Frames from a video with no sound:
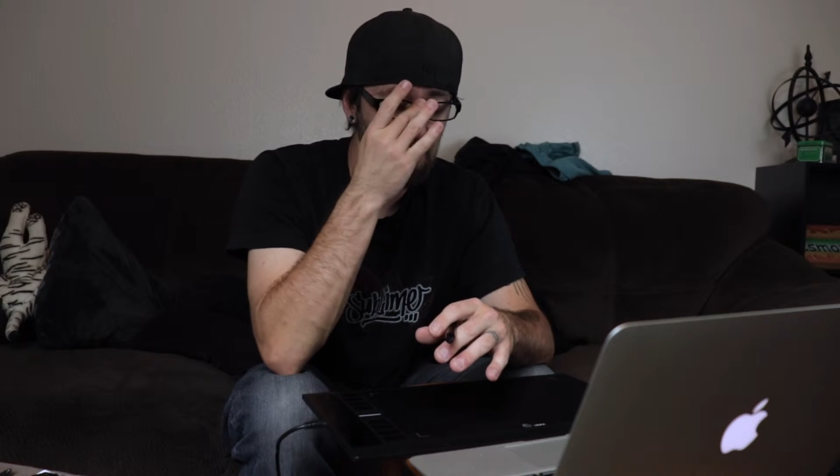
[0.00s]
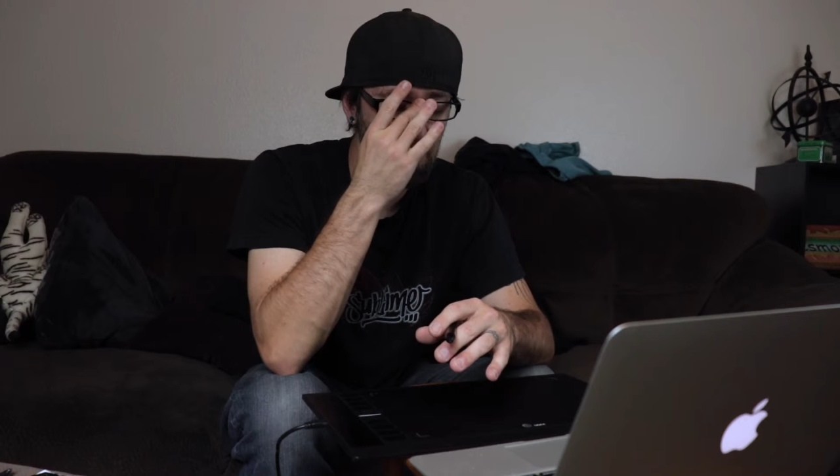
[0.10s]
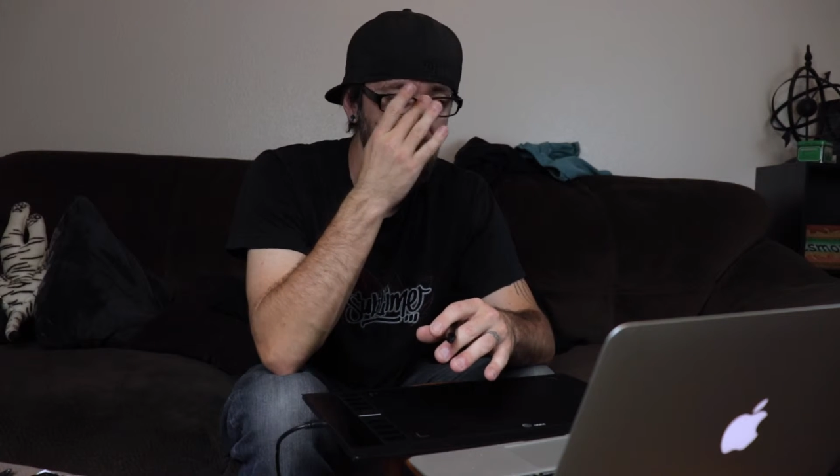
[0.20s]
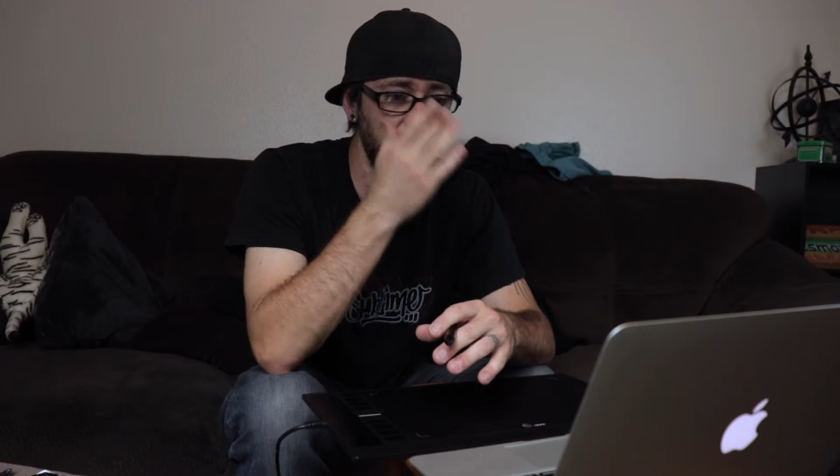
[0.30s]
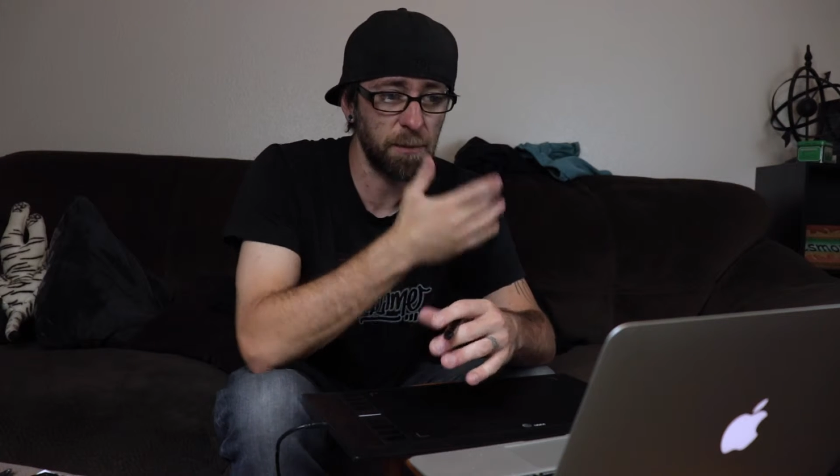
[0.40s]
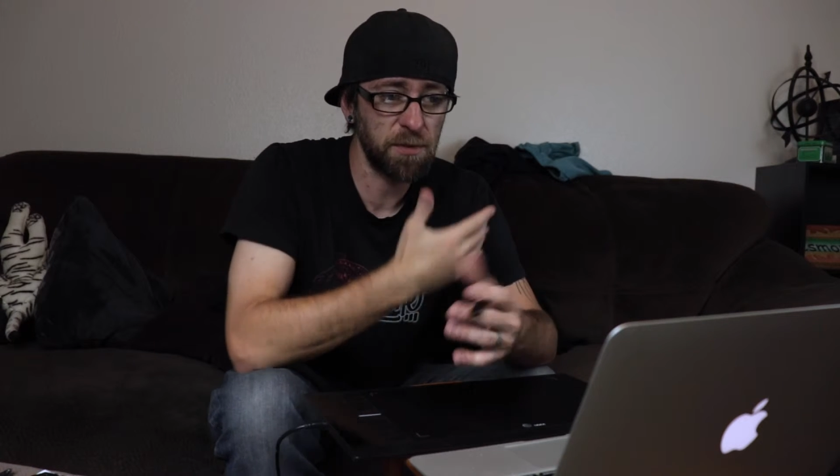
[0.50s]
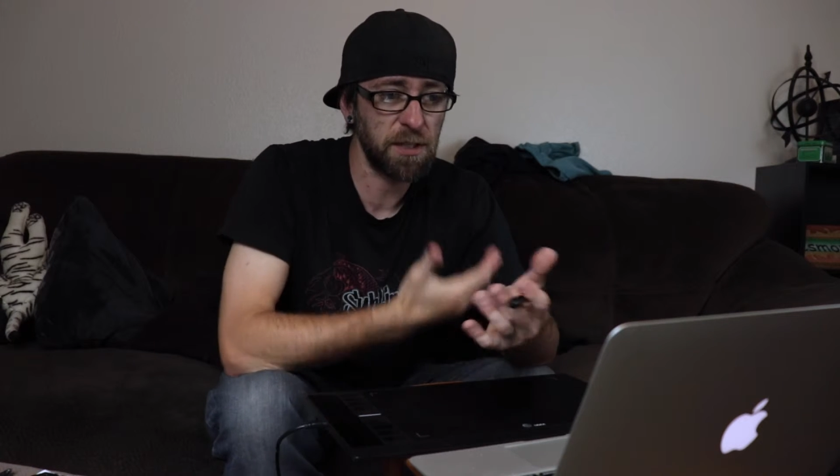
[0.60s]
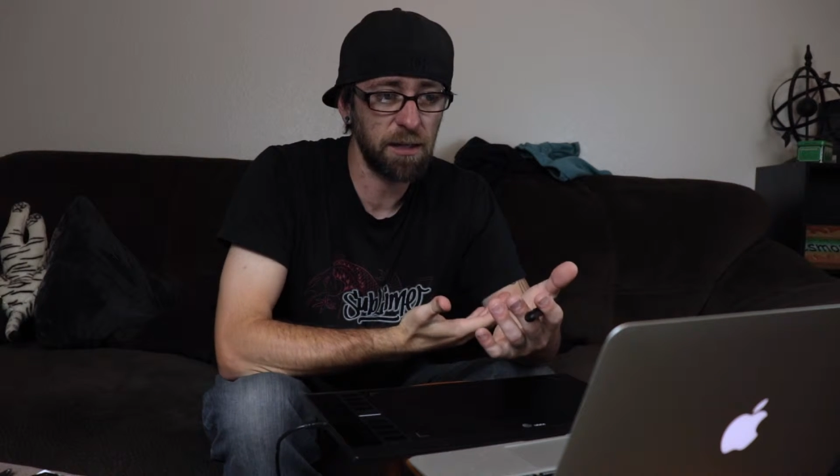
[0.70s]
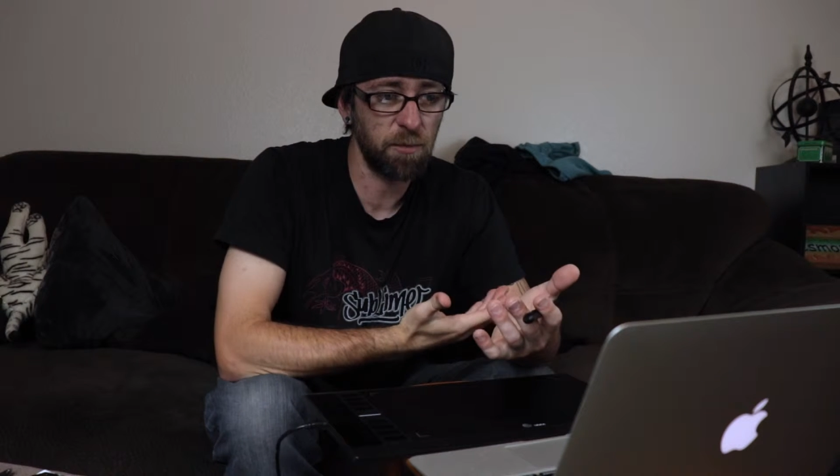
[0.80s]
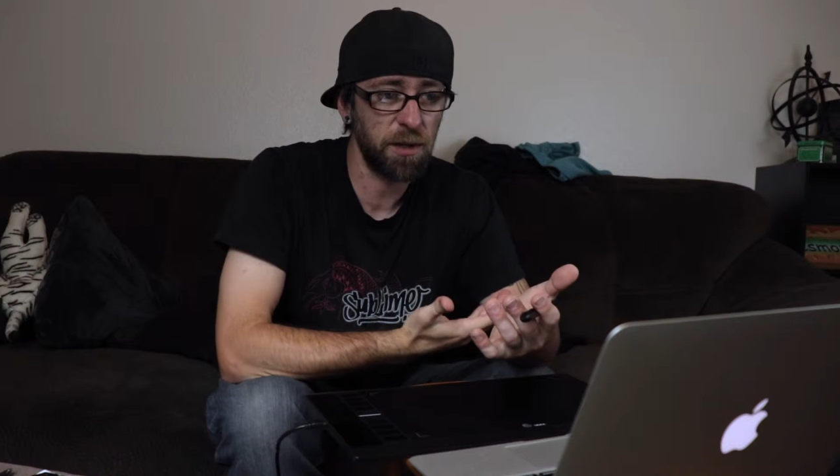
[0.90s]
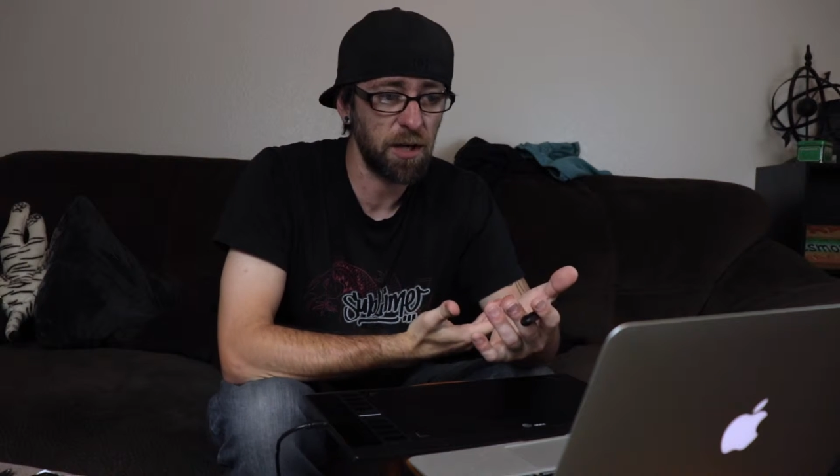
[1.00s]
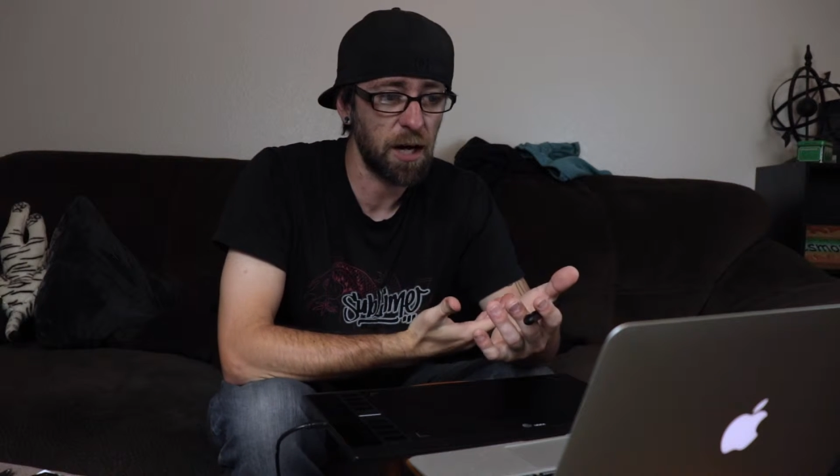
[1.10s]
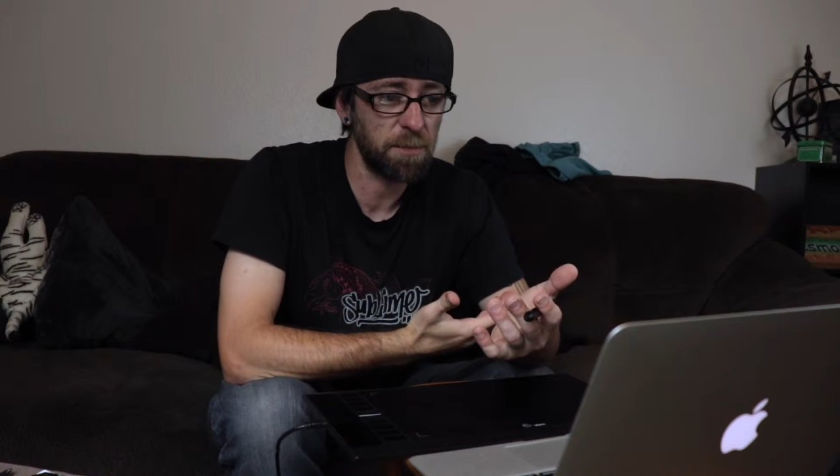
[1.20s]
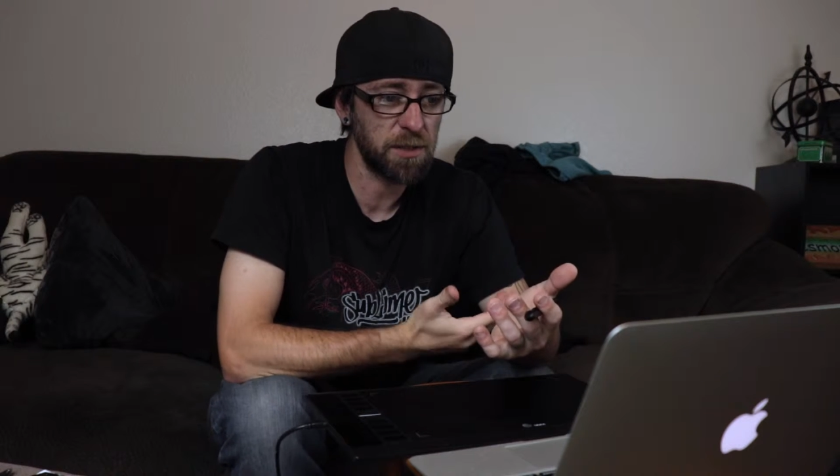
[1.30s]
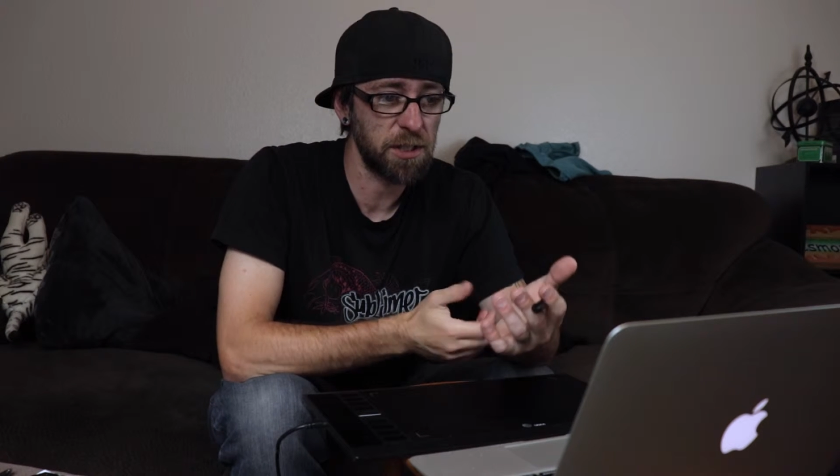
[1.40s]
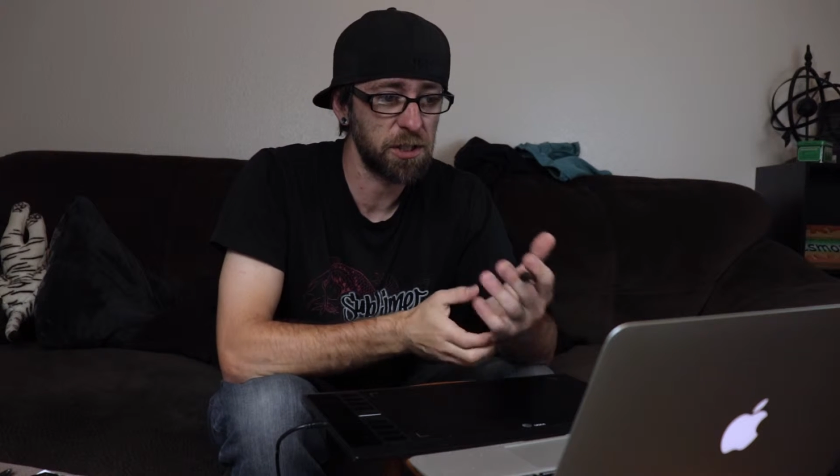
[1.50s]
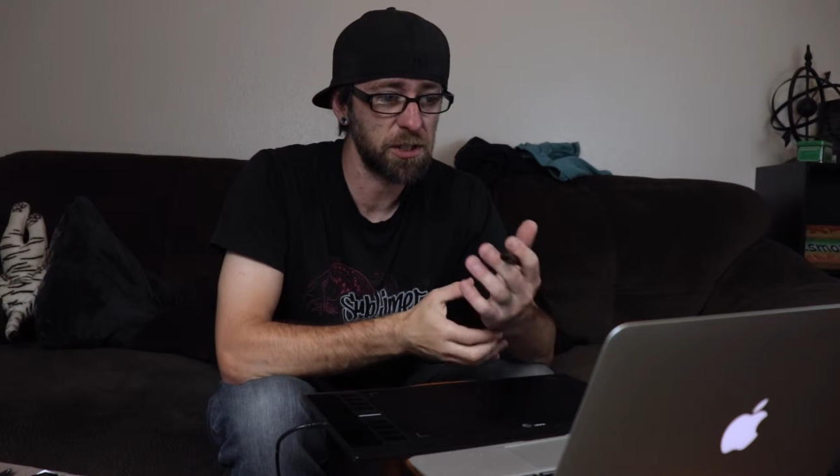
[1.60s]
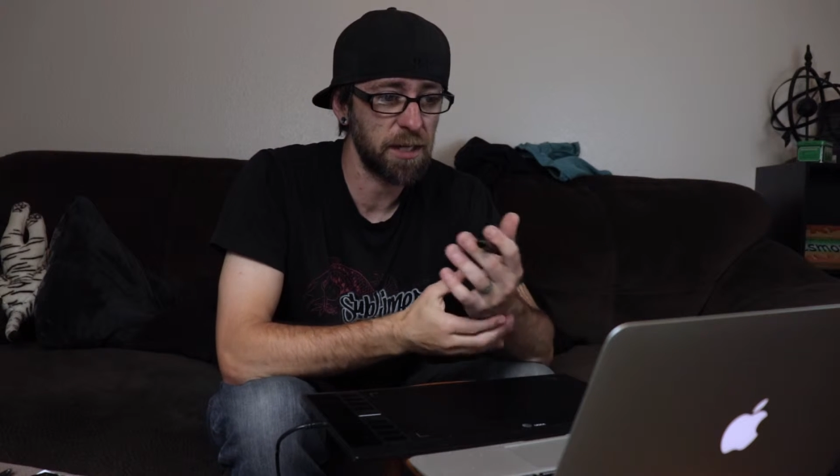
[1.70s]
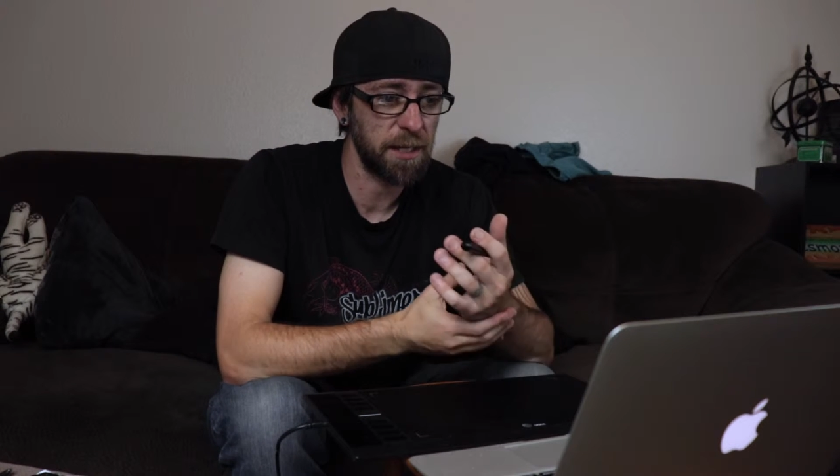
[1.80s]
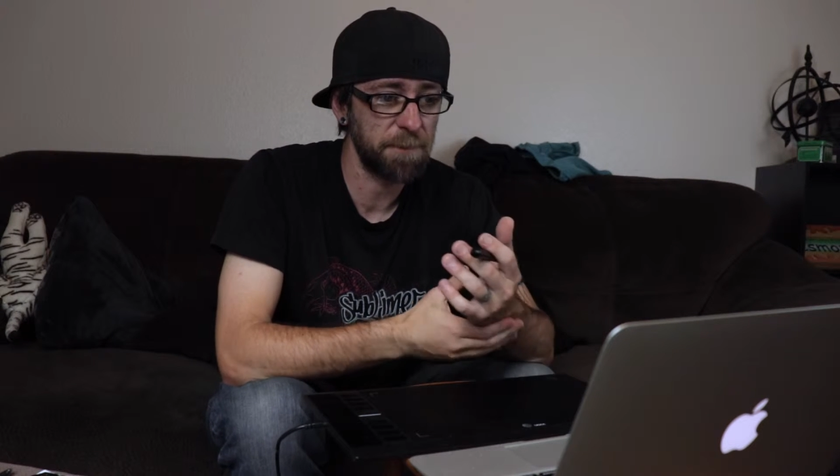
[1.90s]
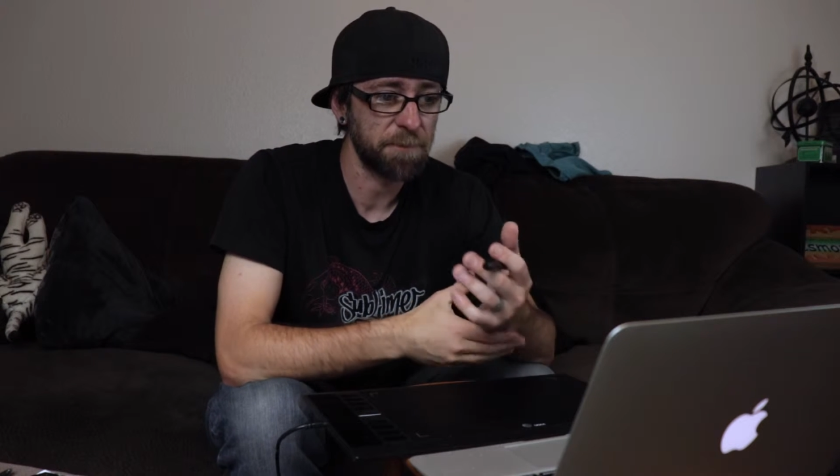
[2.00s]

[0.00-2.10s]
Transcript: I'm not upset with the composition.